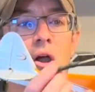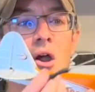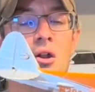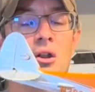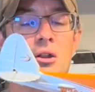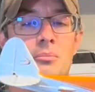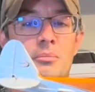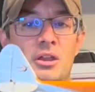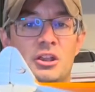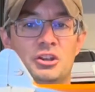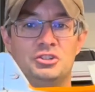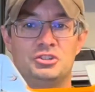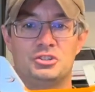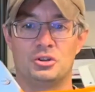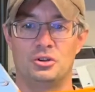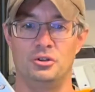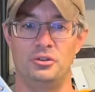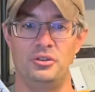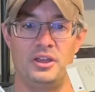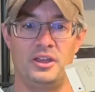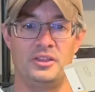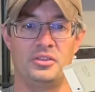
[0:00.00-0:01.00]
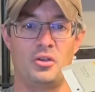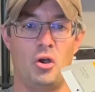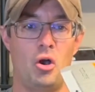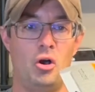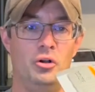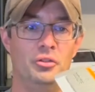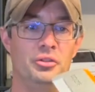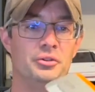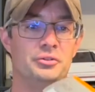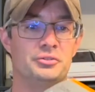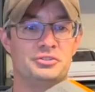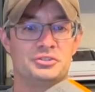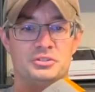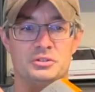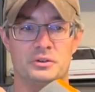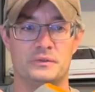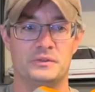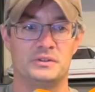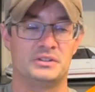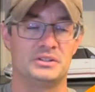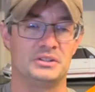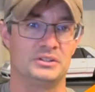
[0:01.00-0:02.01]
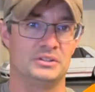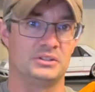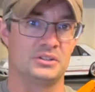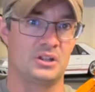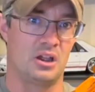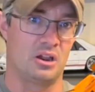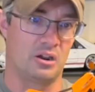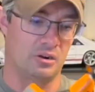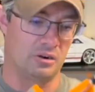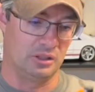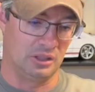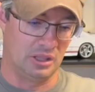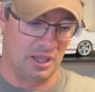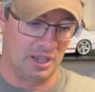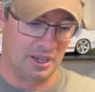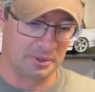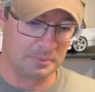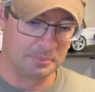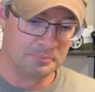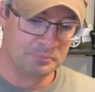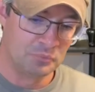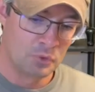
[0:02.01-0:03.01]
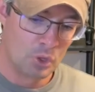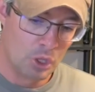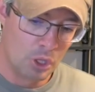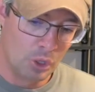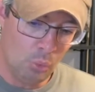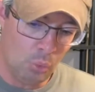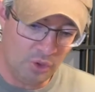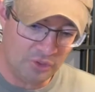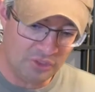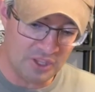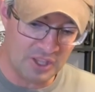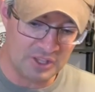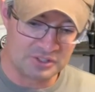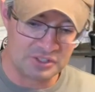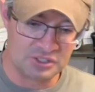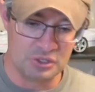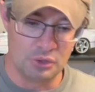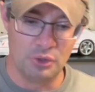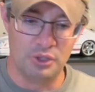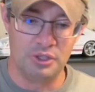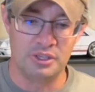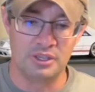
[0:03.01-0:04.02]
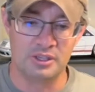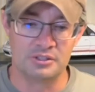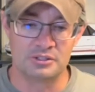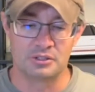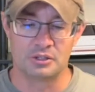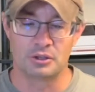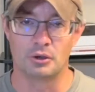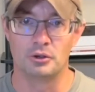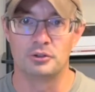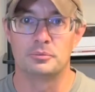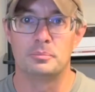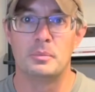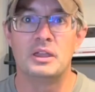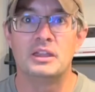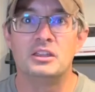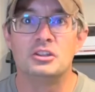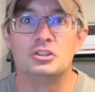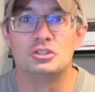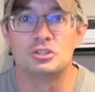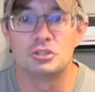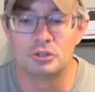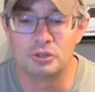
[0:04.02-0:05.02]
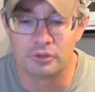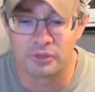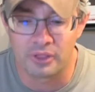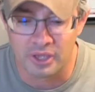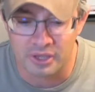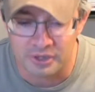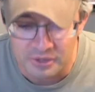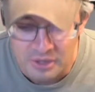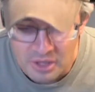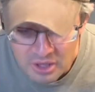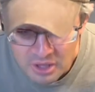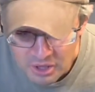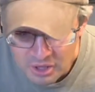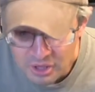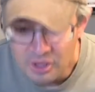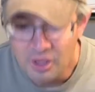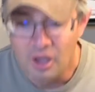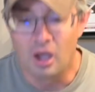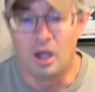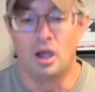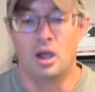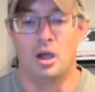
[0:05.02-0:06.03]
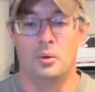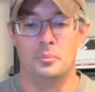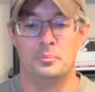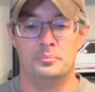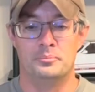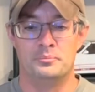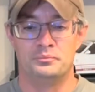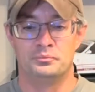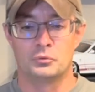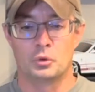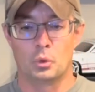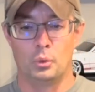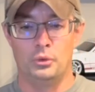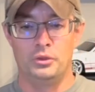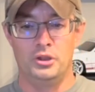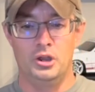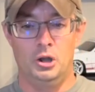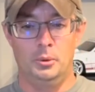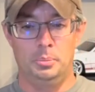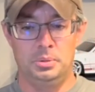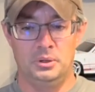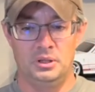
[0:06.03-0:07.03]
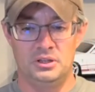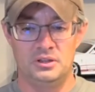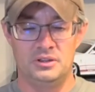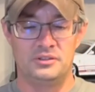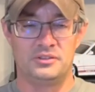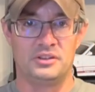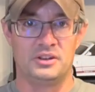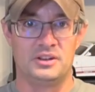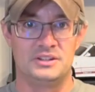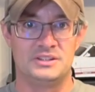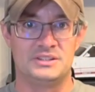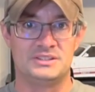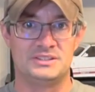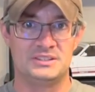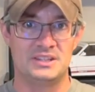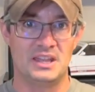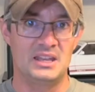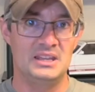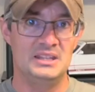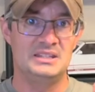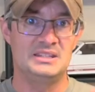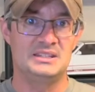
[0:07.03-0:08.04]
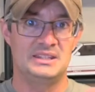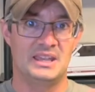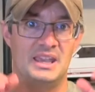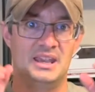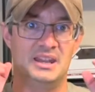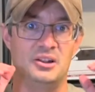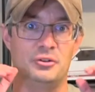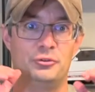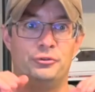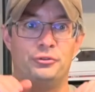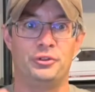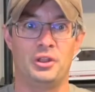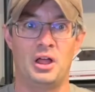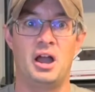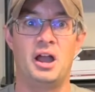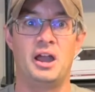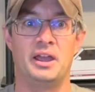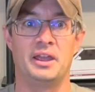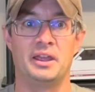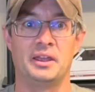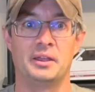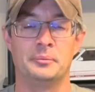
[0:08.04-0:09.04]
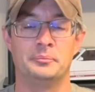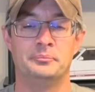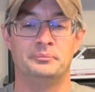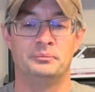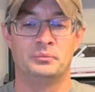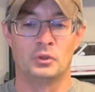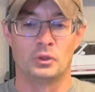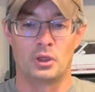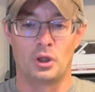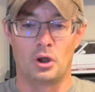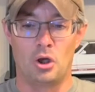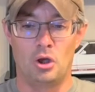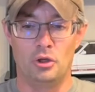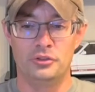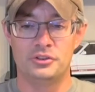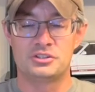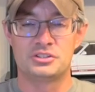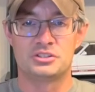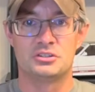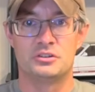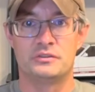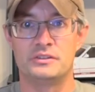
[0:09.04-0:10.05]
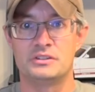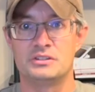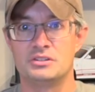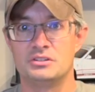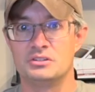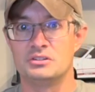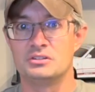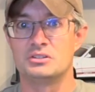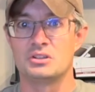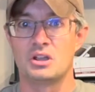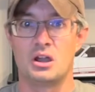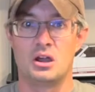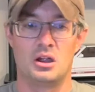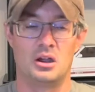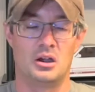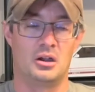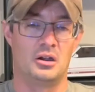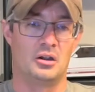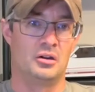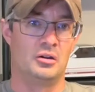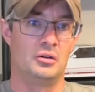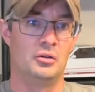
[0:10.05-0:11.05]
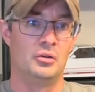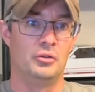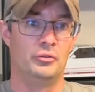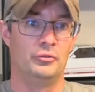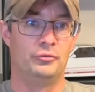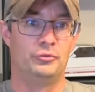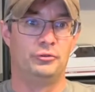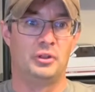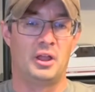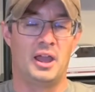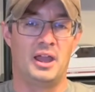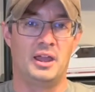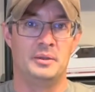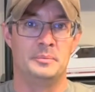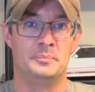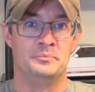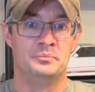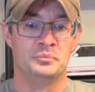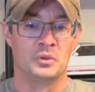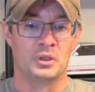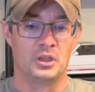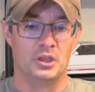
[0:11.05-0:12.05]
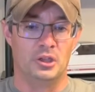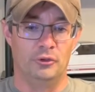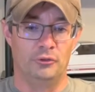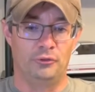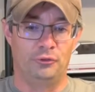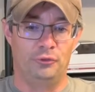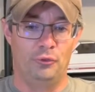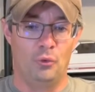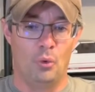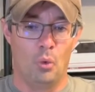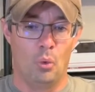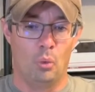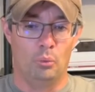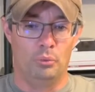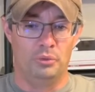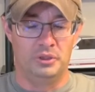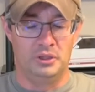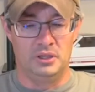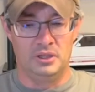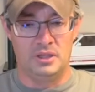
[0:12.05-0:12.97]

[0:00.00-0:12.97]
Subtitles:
and make sure that all those surfaces are aligned. And what that's doing is, of course, making sure that when the airplane is in a steady state of flying, that all the surfaces are flat. If the